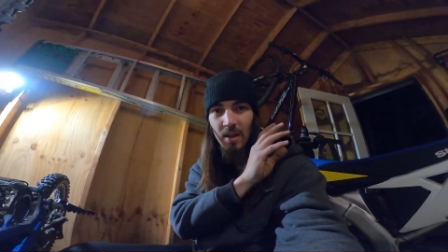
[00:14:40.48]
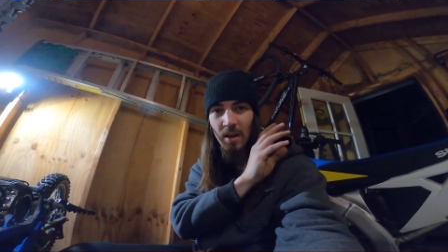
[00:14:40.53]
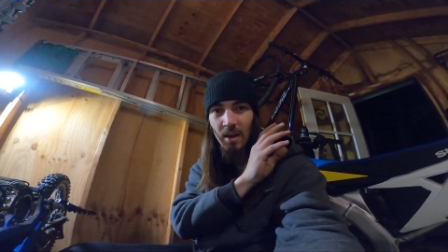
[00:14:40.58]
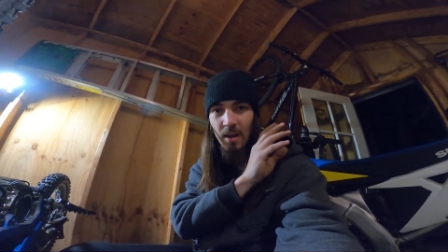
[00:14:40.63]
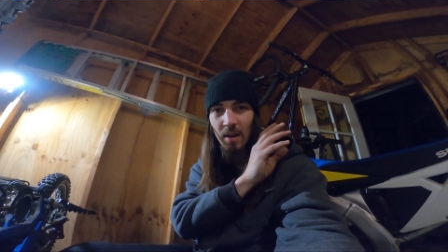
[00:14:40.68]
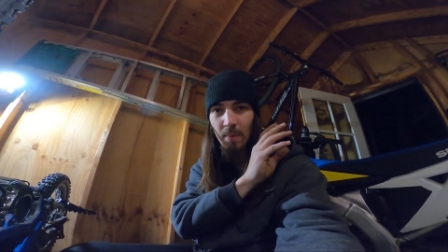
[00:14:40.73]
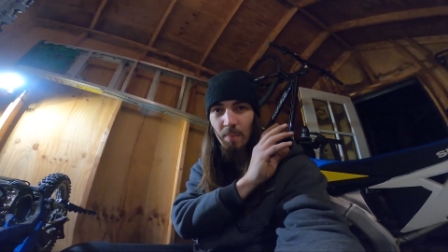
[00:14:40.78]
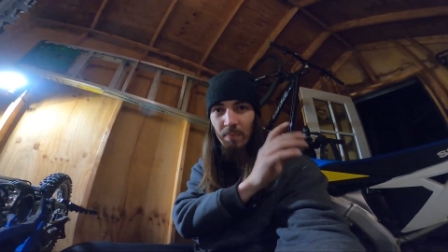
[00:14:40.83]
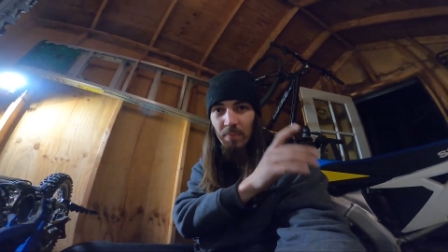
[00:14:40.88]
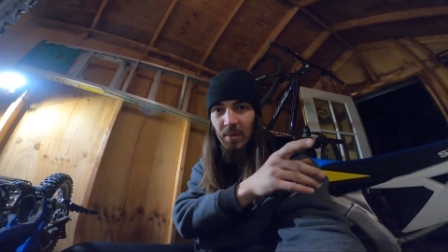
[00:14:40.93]

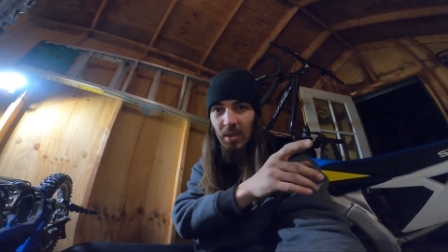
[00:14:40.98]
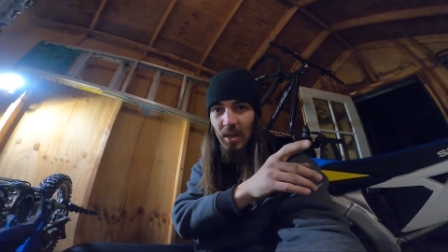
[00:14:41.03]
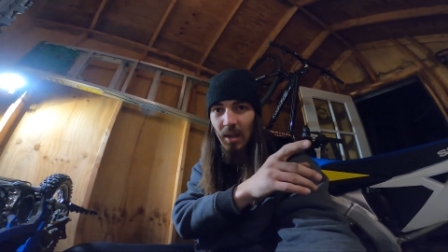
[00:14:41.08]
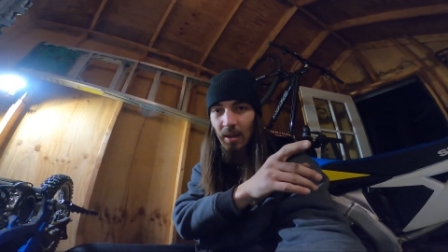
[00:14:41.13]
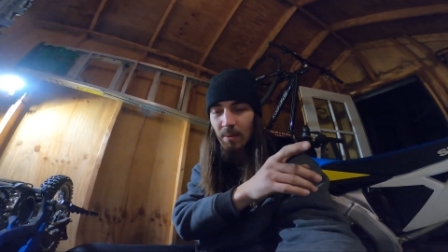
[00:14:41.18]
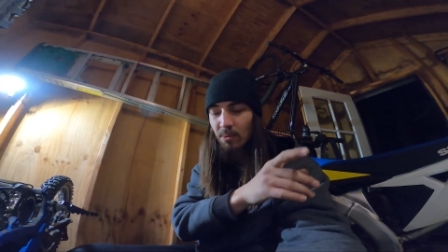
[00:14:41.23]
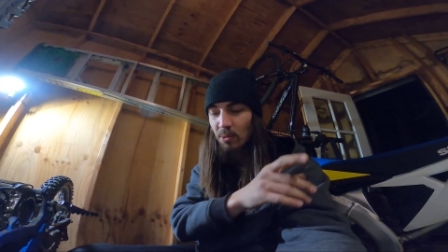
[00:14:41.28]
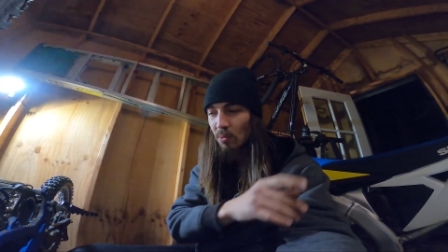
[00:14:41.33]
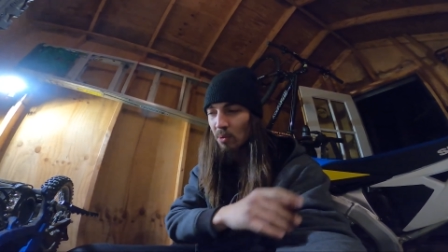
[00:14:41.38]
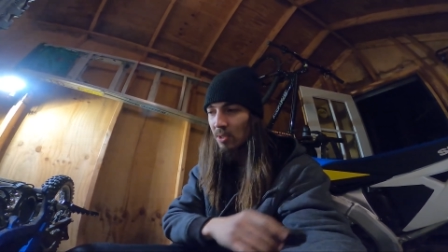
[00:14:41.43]
um,
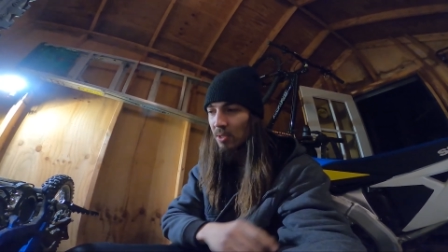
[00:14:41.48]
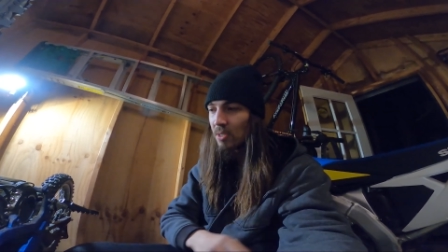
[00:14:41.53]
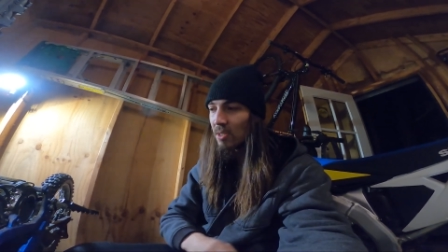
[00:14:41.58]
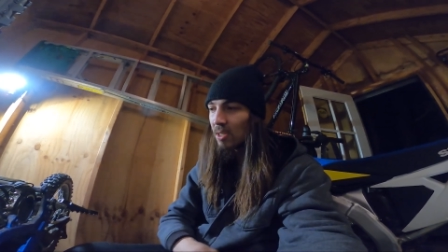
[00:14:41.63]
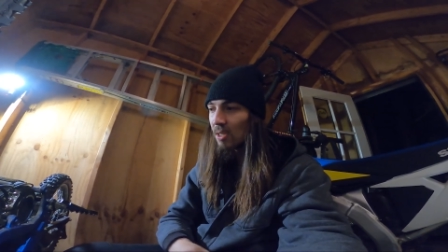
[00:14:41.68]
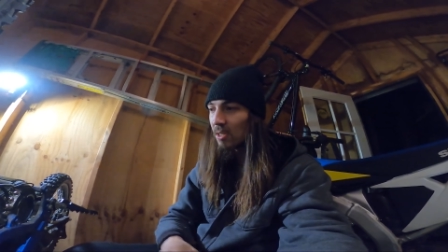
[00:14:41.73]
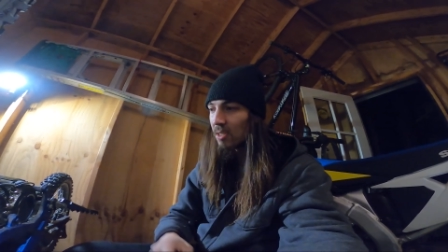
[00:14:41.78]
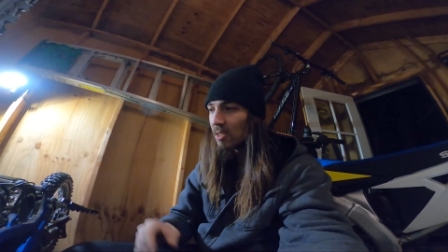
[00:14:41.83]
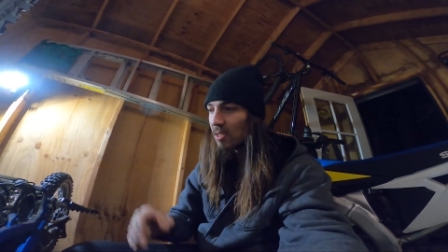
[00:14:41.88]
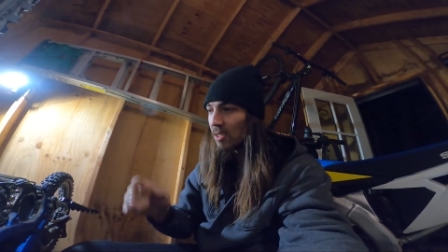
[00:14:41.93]
Gabe's
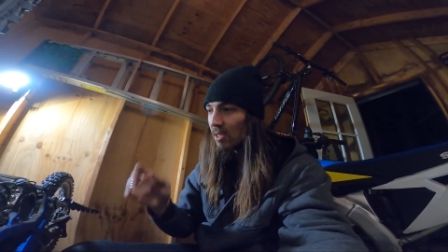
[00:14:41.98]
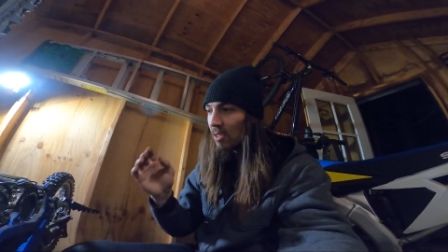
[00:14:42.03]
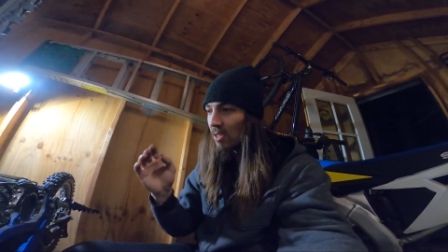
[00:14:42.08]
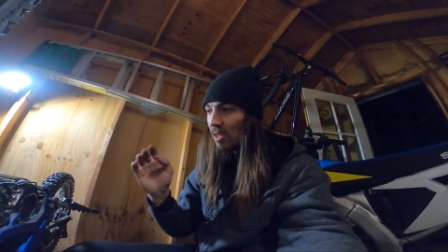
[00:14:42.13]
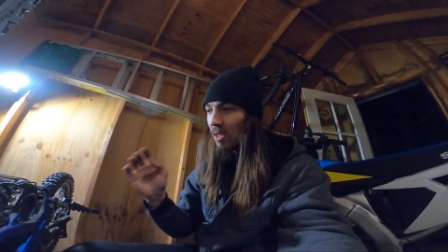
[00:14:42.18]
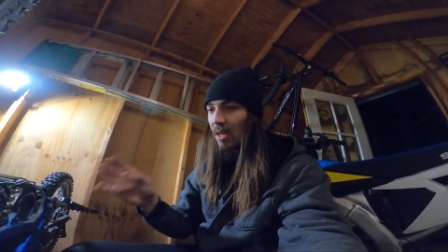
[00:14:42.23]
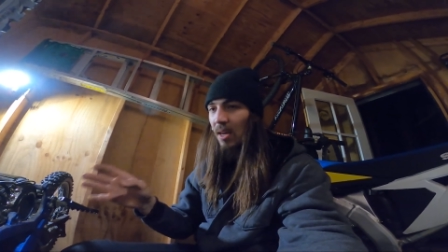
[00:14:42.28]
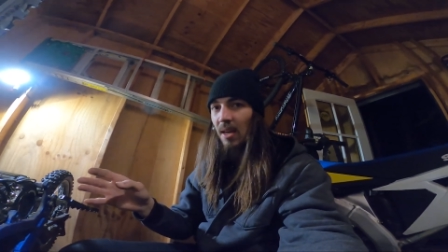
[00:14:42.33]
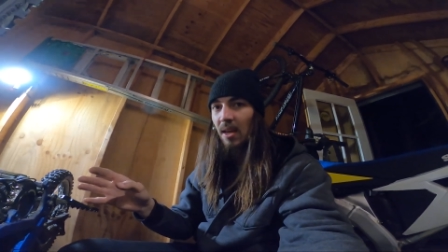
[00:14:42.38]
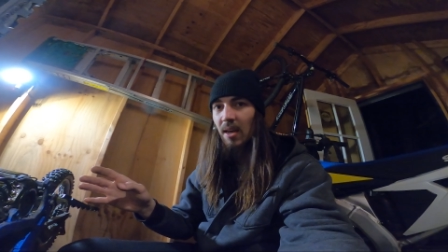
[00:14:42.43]
160